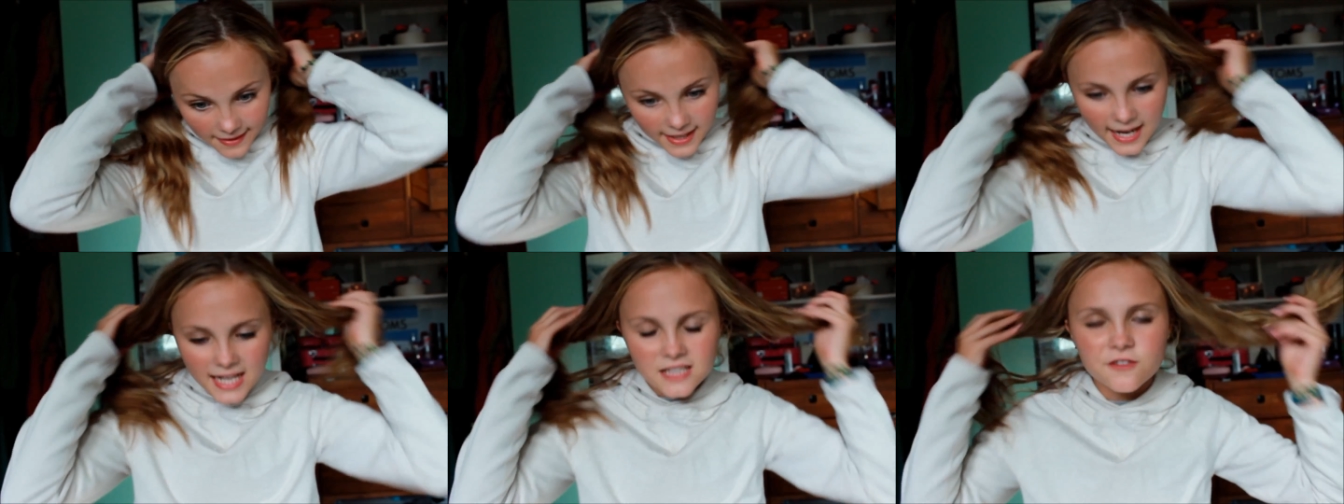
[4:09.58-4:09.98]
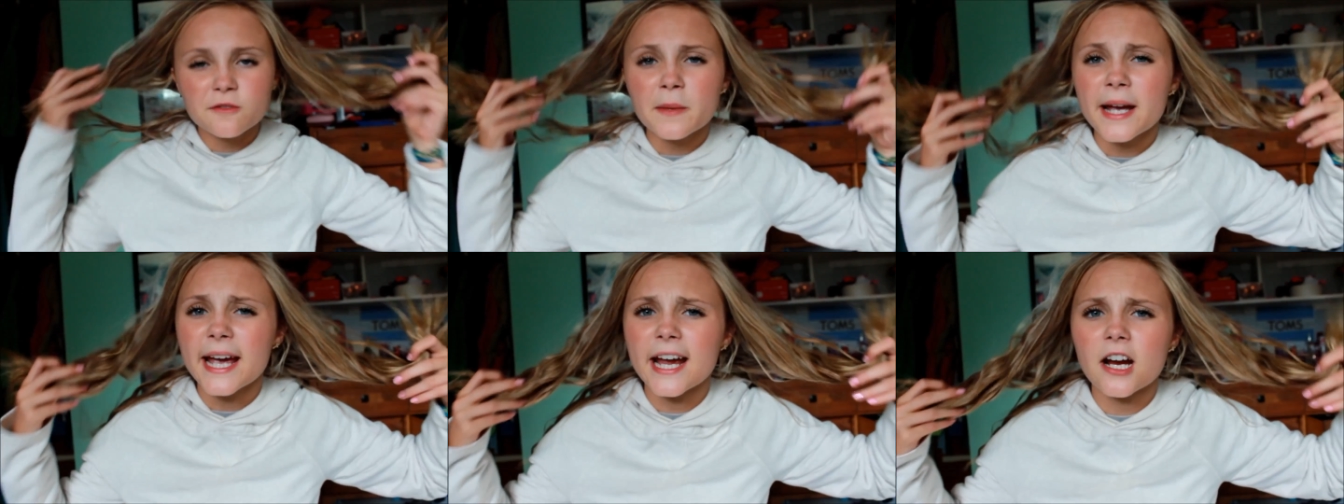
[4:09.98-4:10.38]
then as for
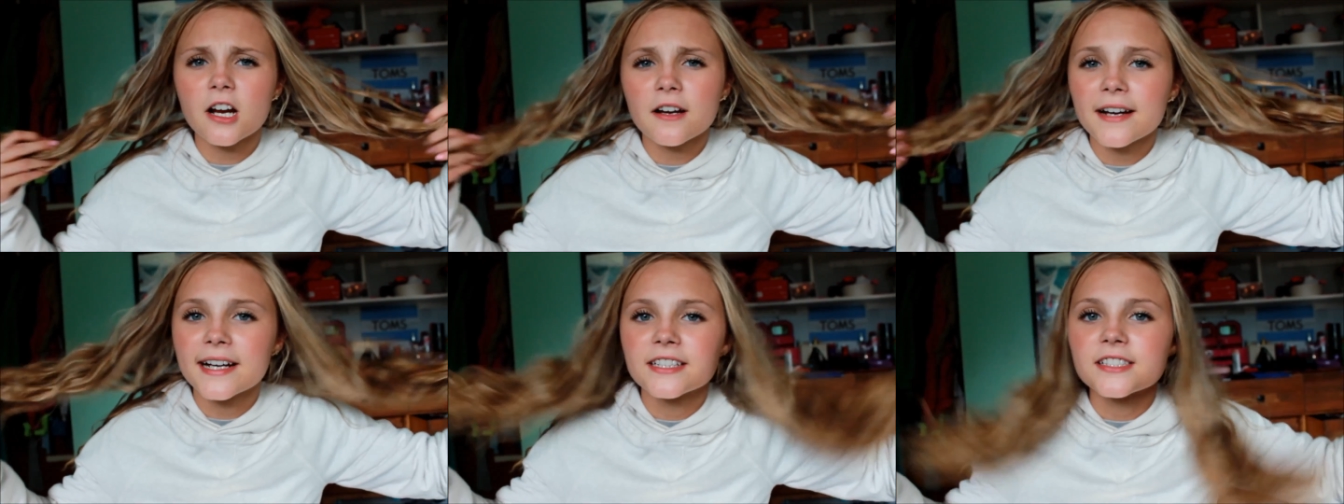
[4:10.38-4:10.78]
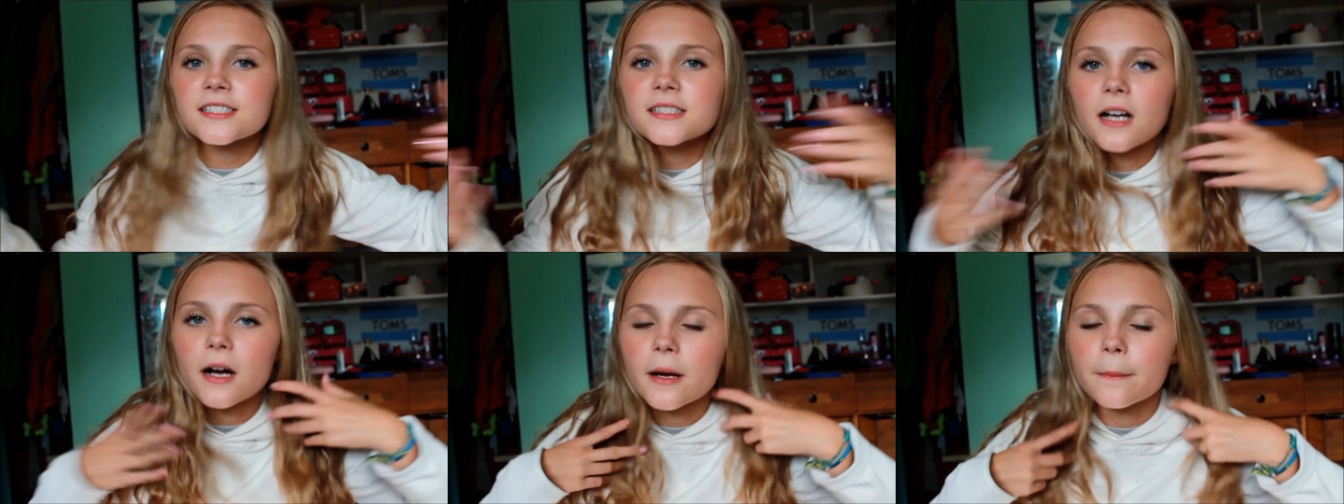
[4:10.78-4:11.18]
my hair, I
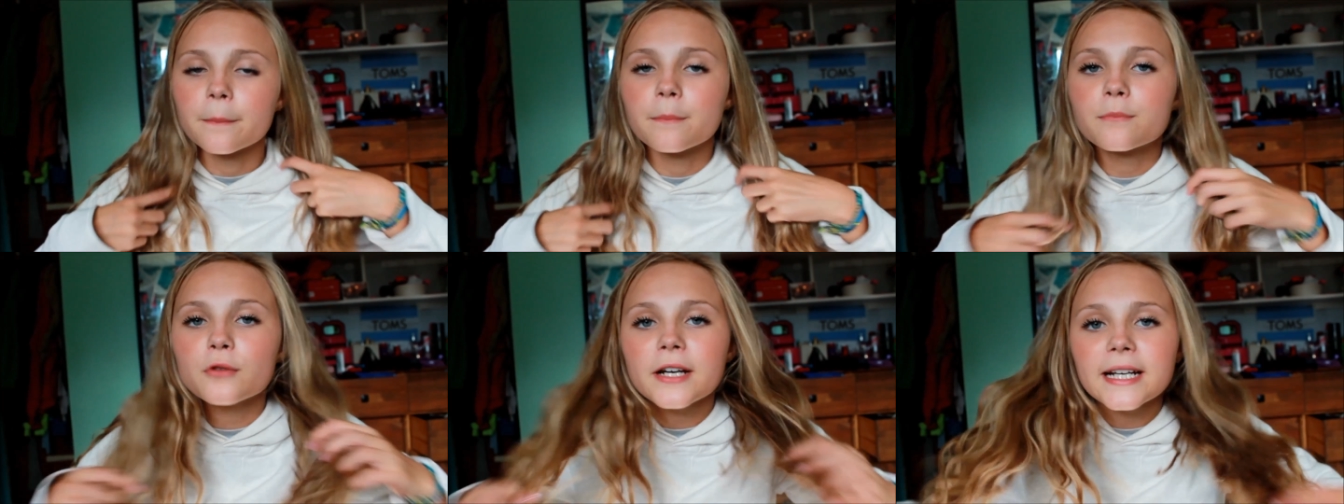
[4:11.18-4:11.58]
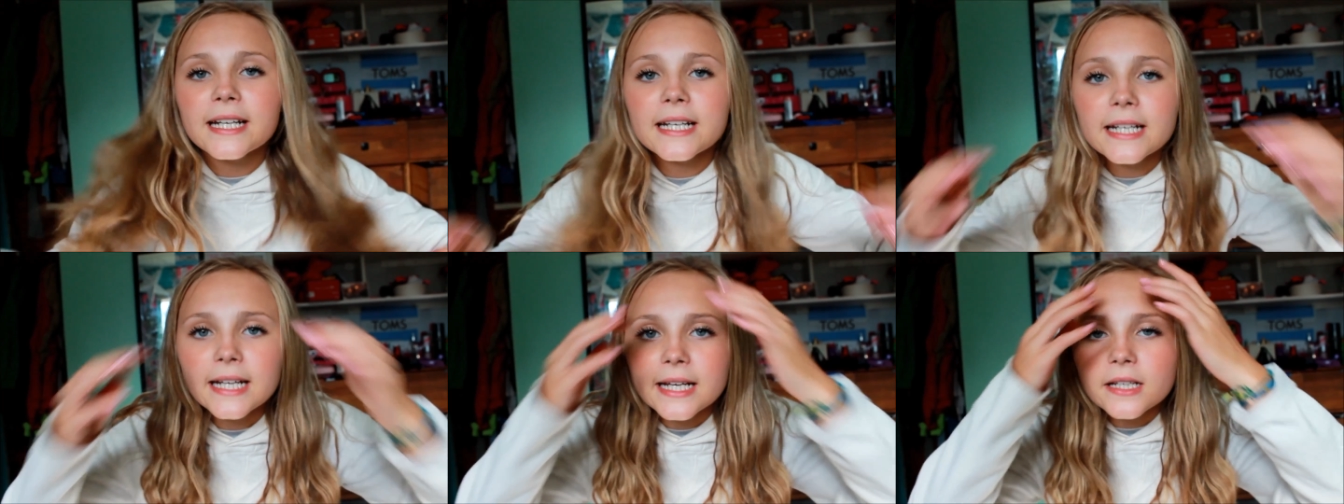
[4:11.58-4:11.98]
just um,
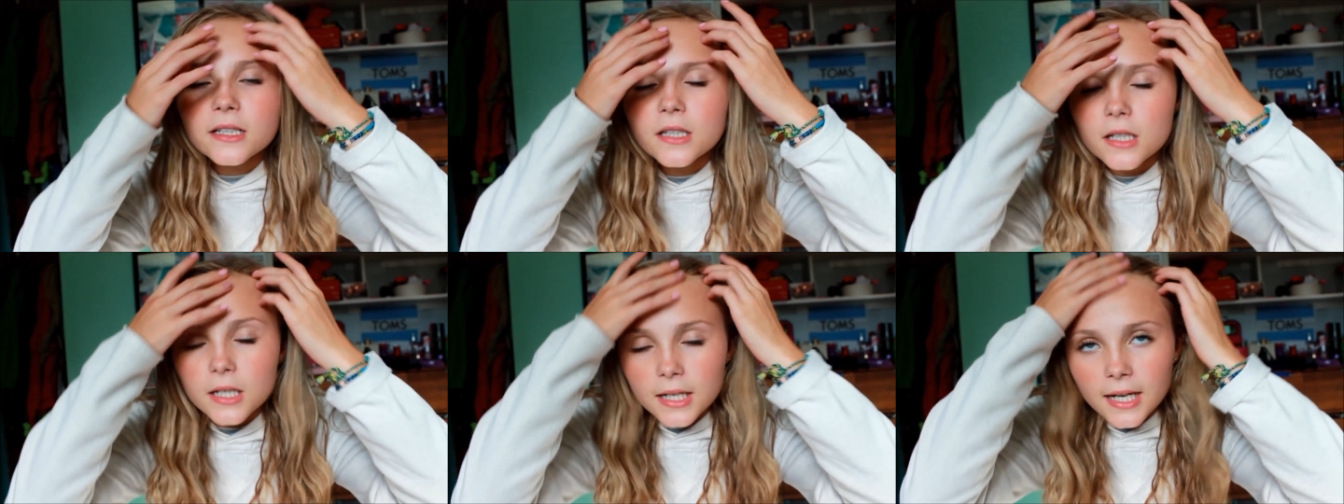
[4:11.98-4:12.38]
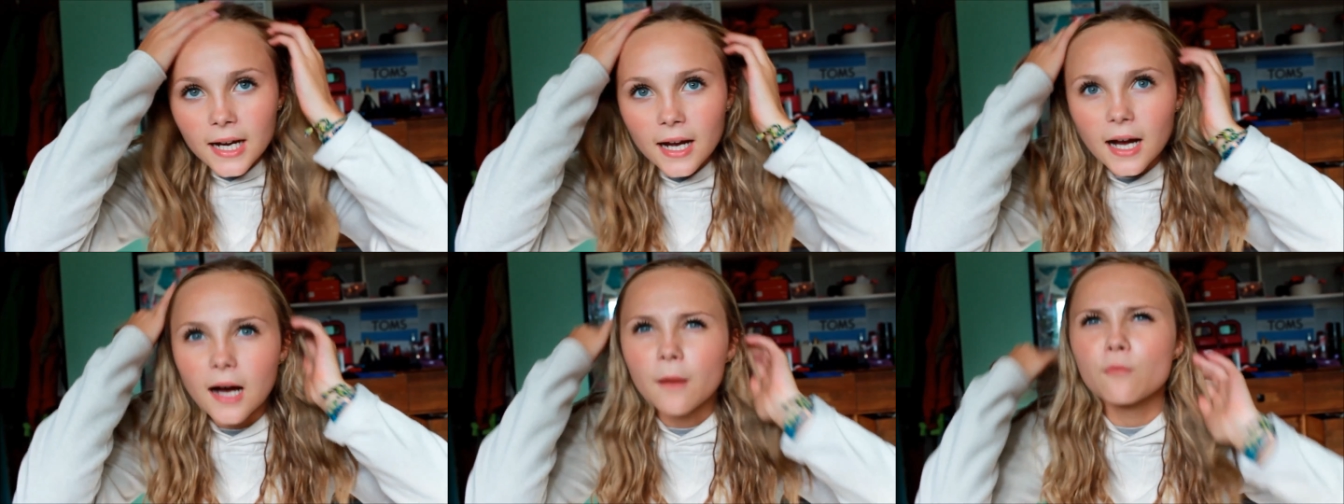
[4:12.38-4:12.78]
braided it
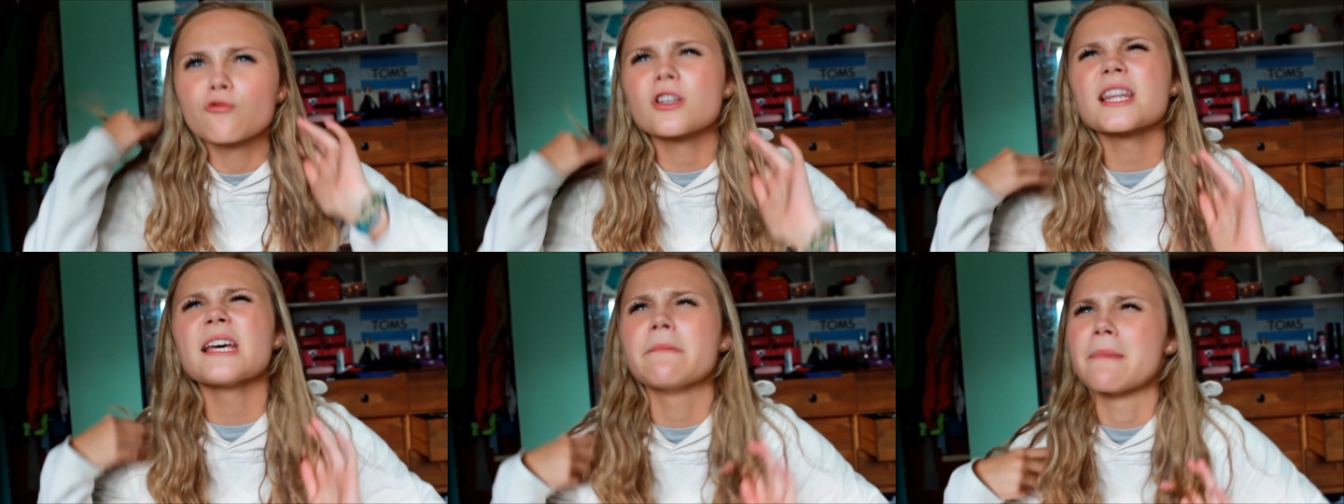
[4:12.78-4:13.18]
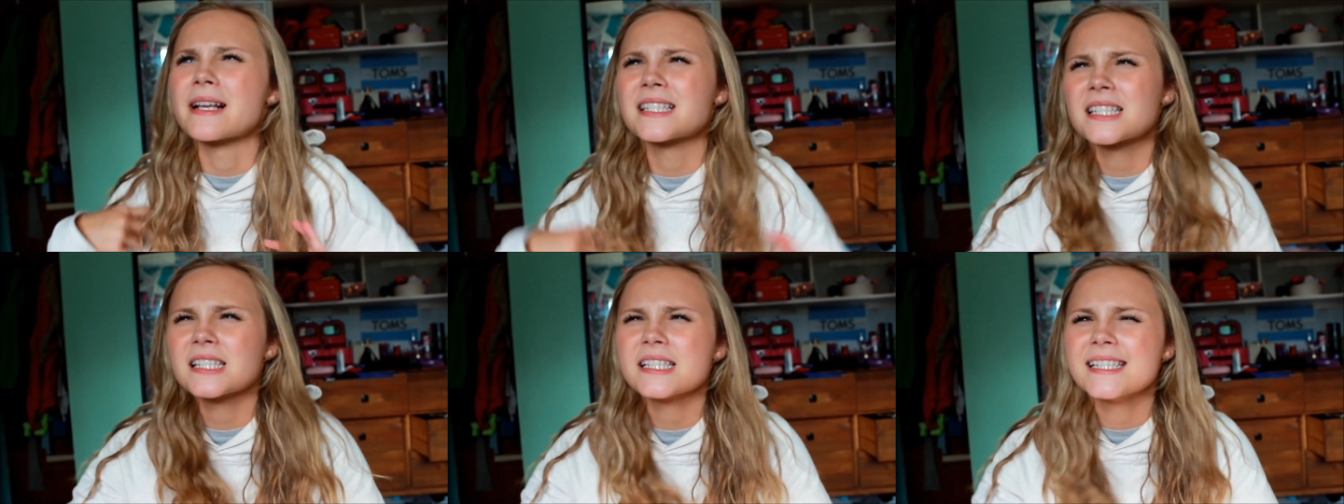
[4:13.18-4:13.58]
um, really
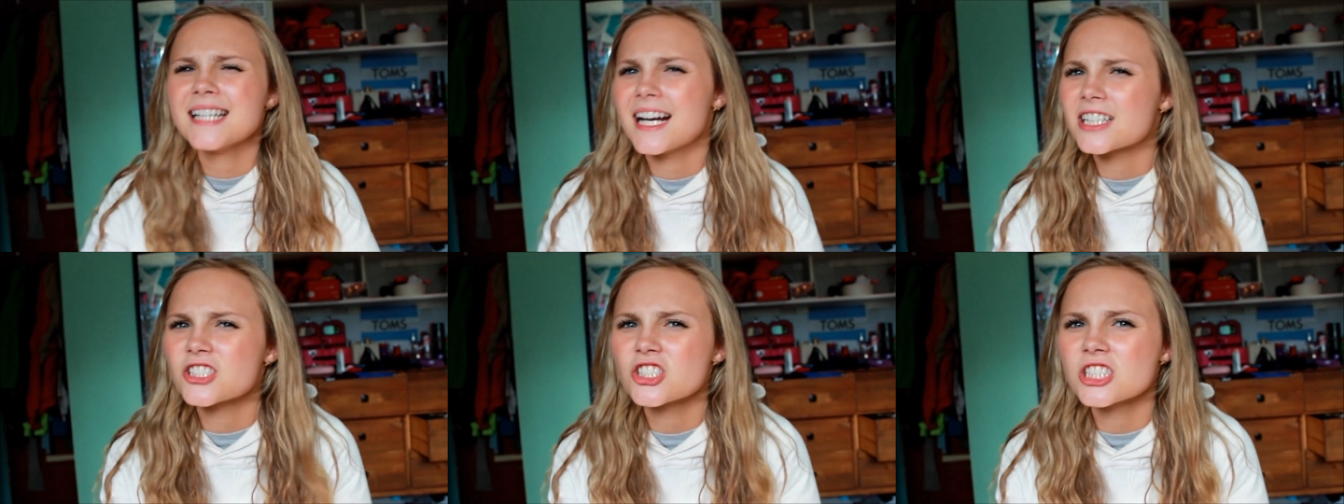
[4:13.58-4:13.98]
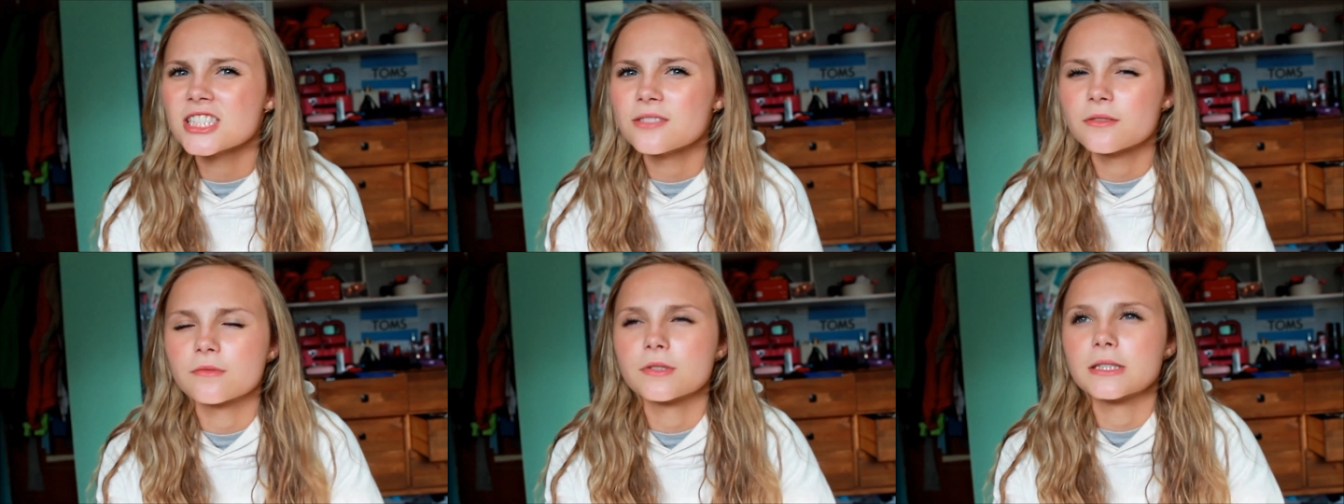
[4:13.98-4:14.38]
messily actually.
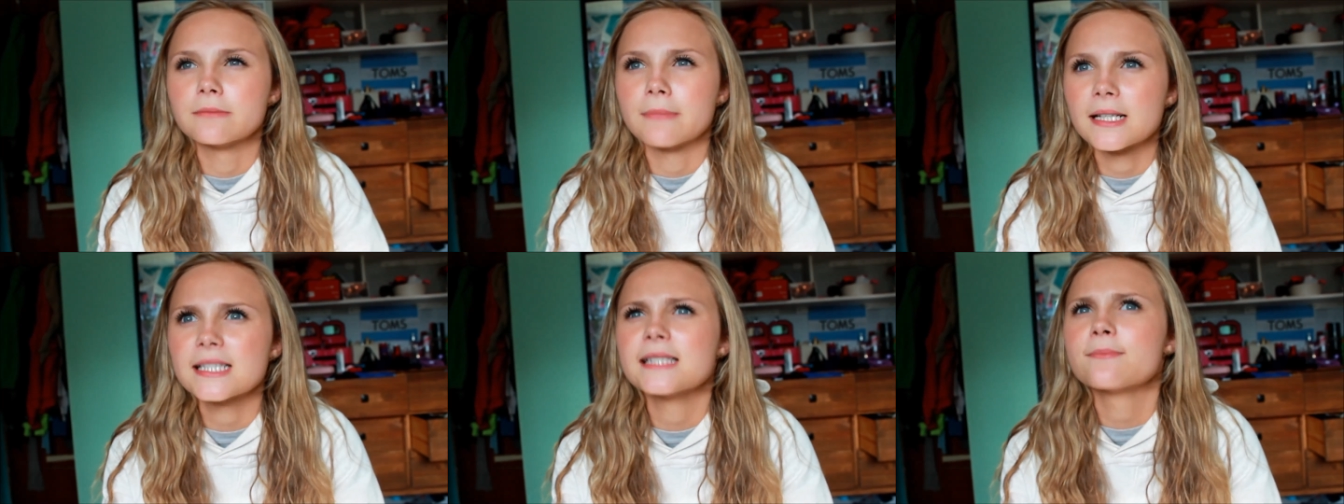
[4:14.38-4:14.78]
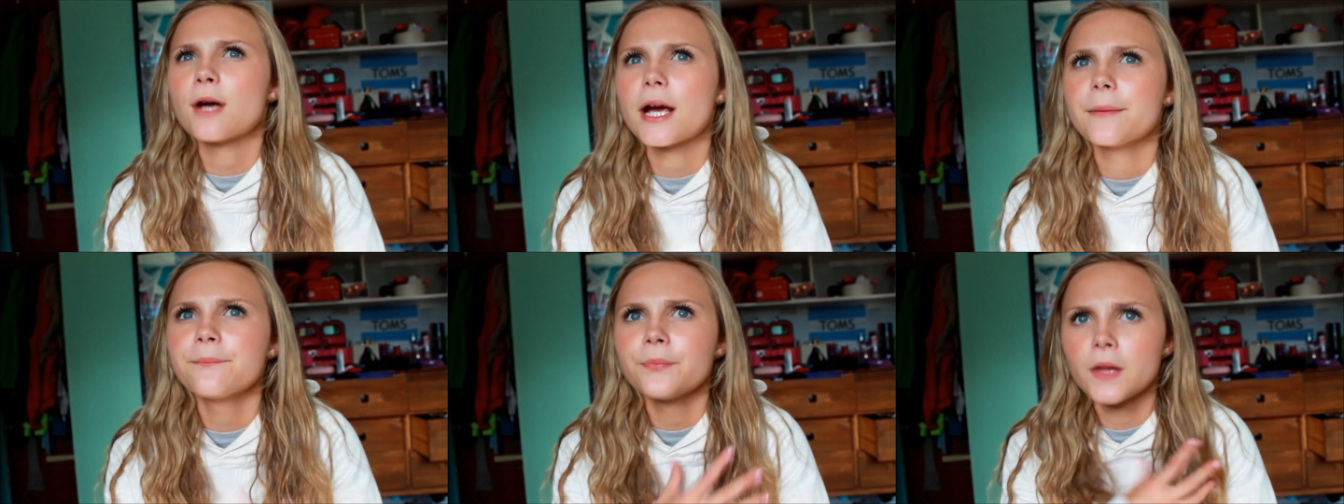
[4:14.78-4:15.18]
It was a really messy
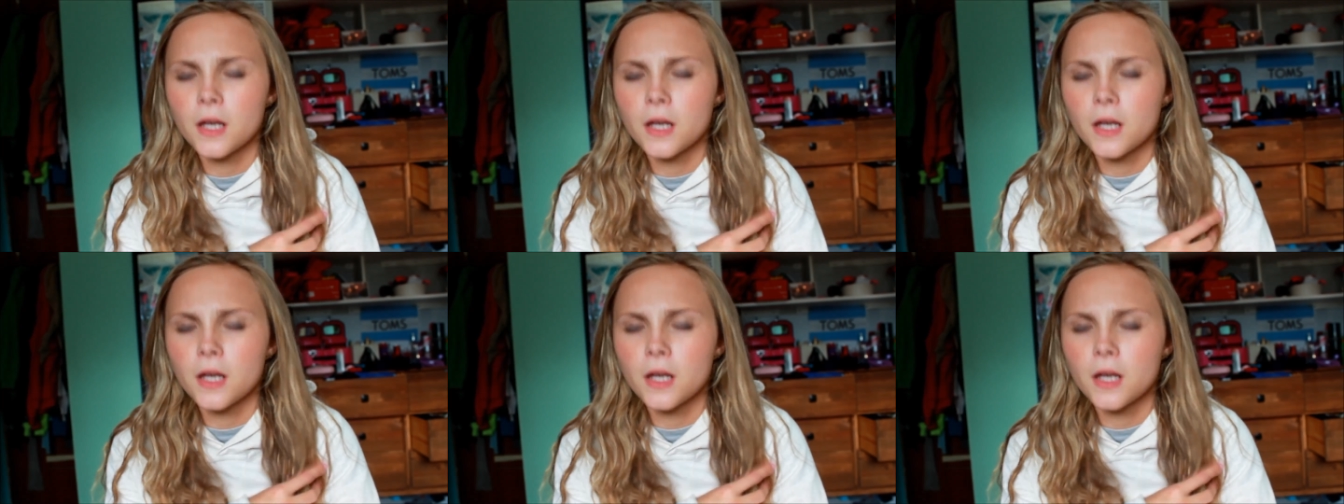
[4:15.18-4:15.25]
braid.